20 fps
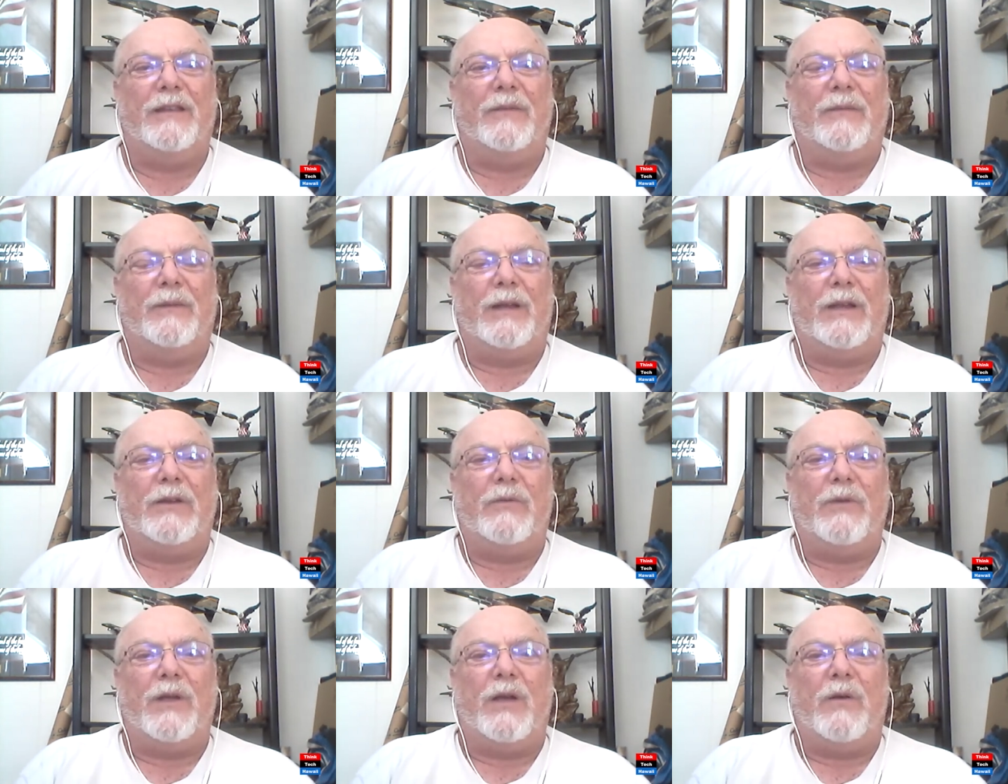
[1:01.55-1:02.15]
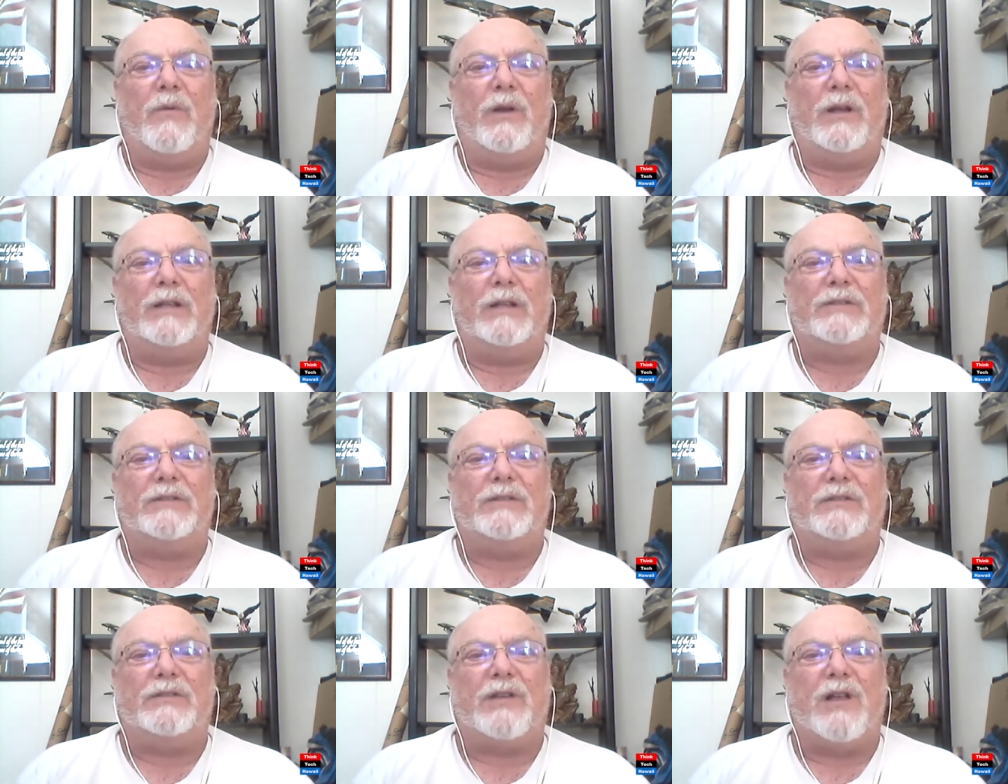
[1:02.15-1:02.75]
But anyway, I wanted
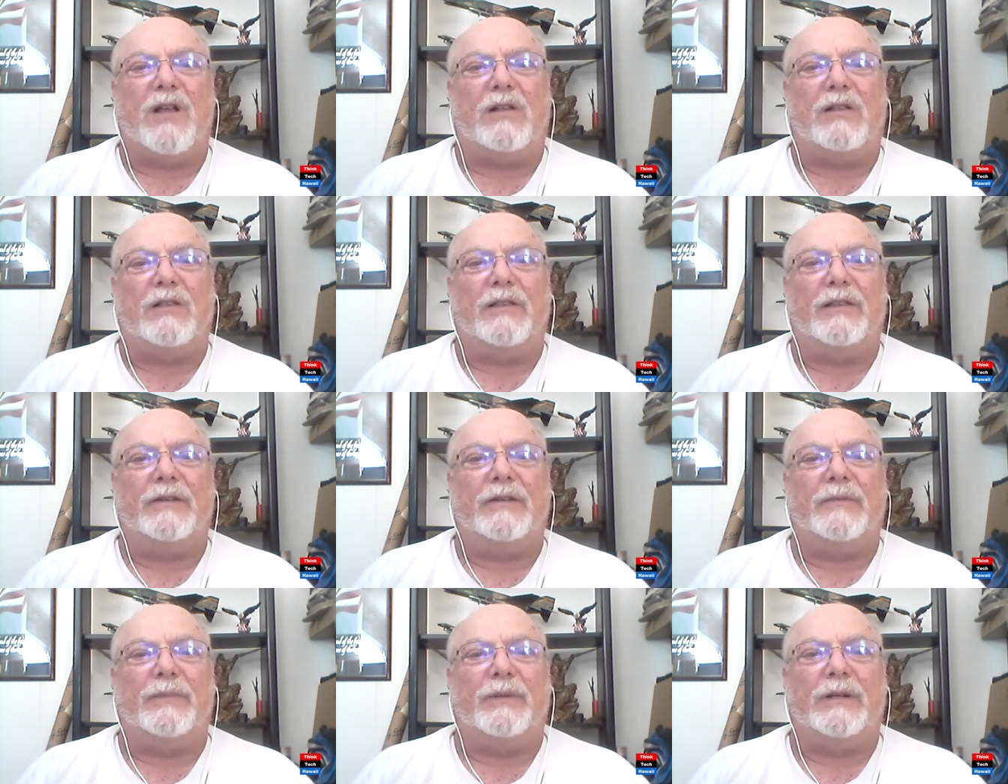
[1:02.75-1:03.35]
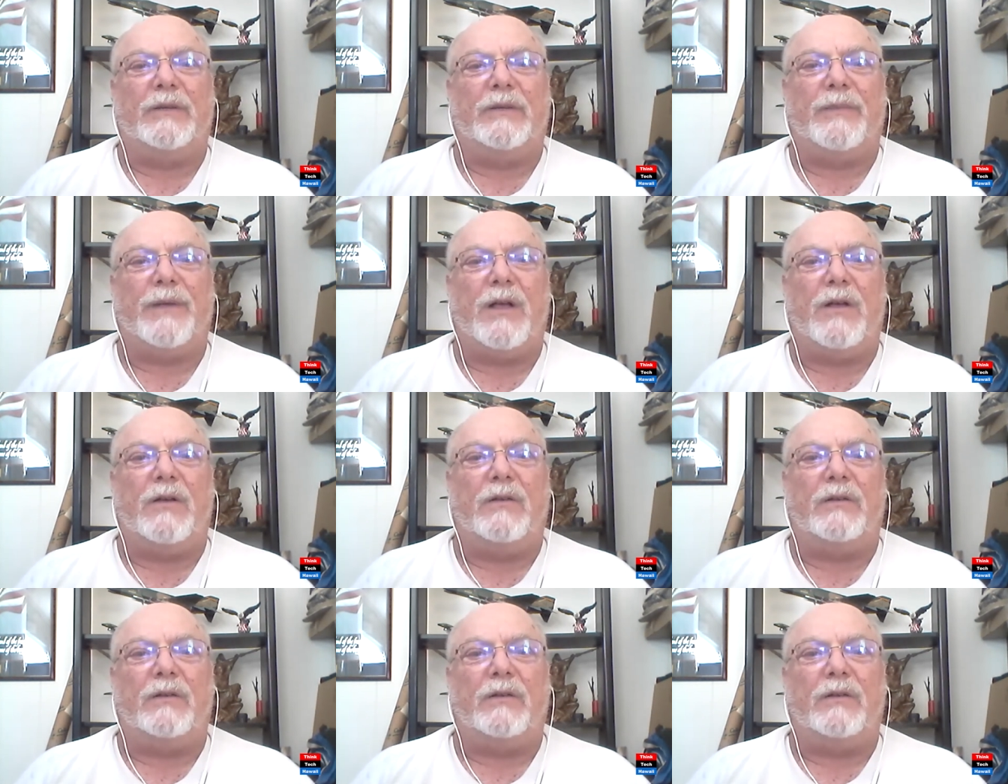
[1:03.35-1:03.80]
to talk a little bit about,